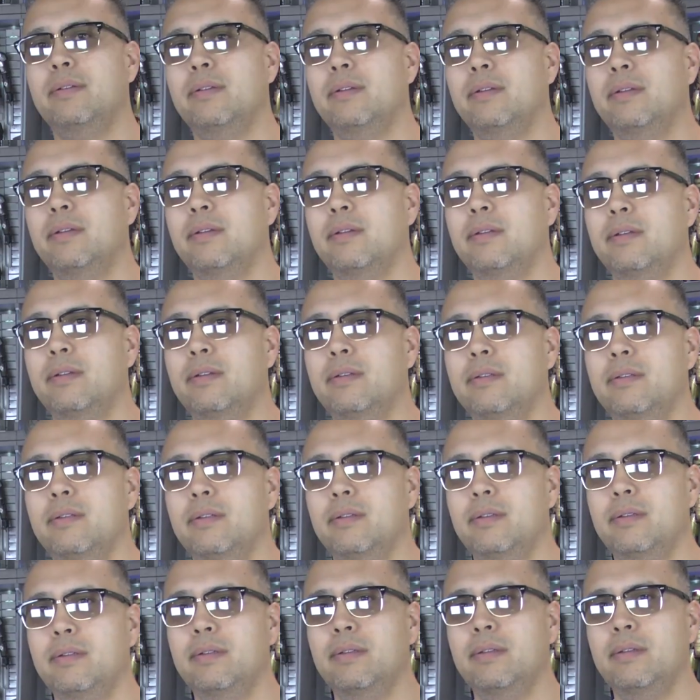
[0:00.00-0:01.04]

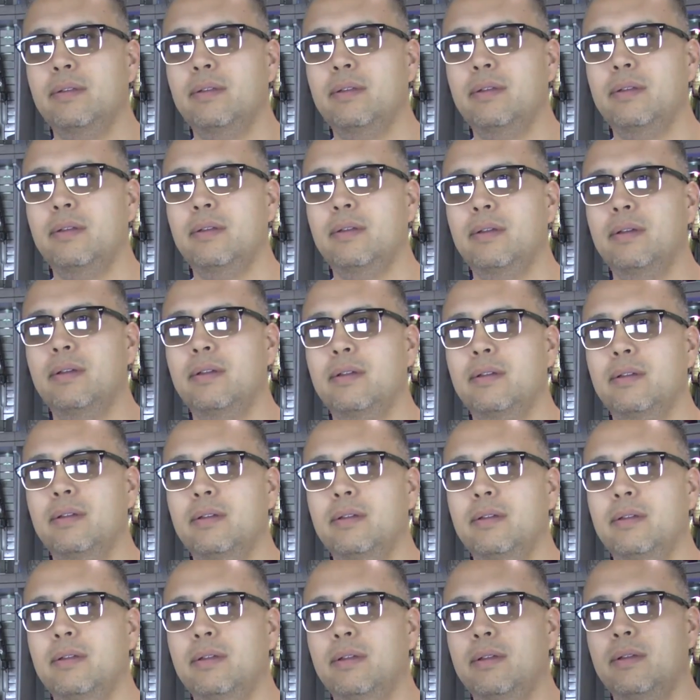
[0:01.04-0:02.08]

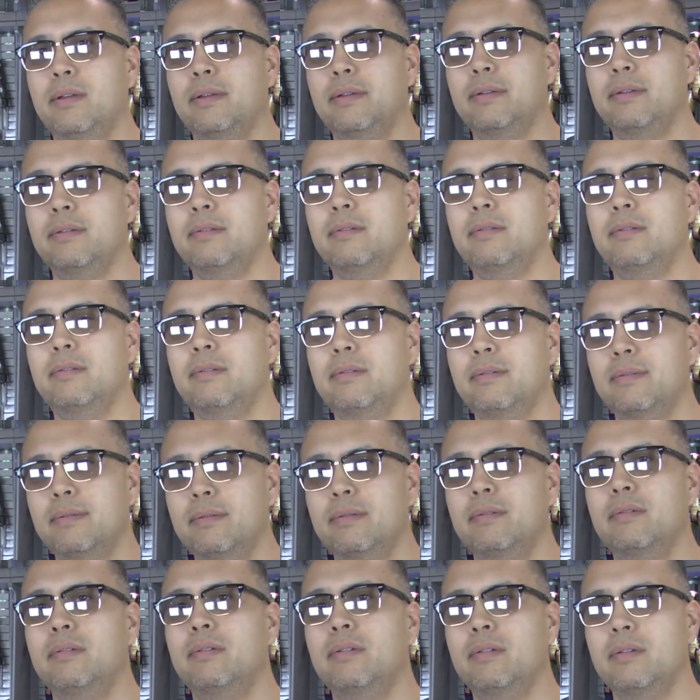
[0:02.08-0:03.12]

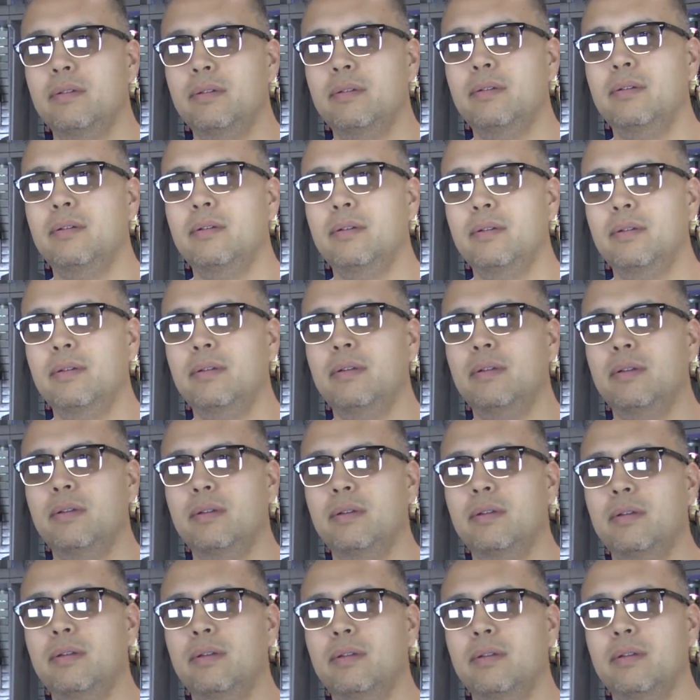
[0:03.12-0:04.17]

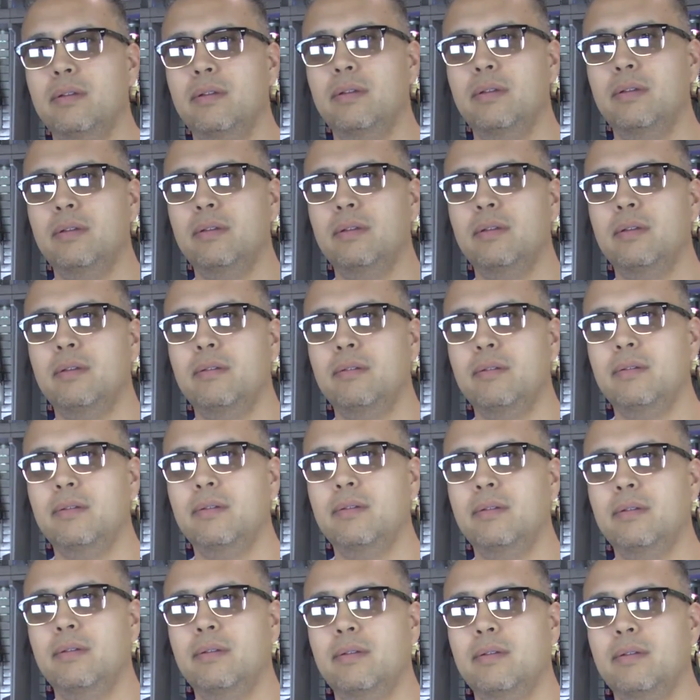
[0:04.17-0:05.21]

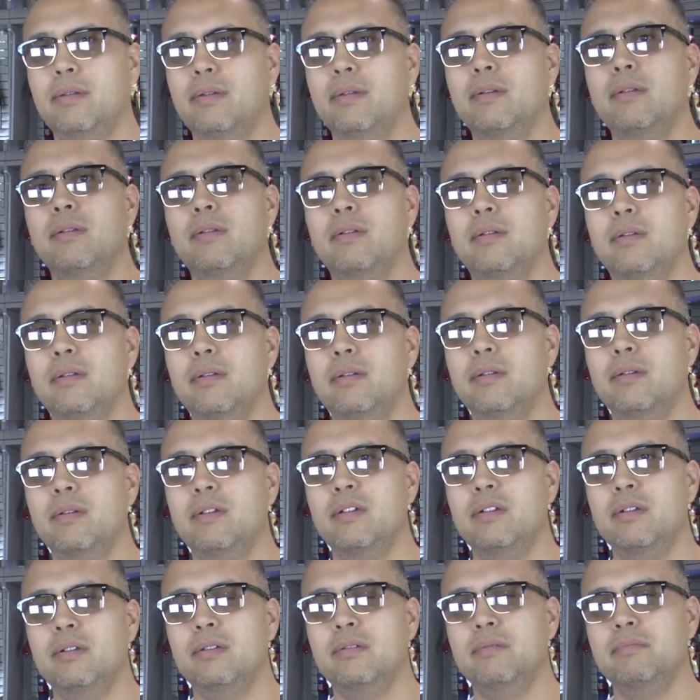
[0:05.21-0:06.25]

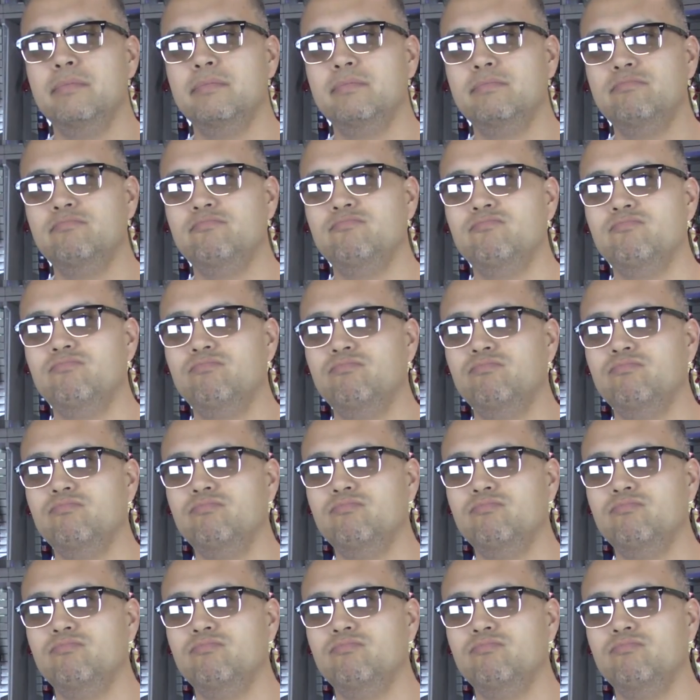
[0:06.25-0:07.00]
(silent)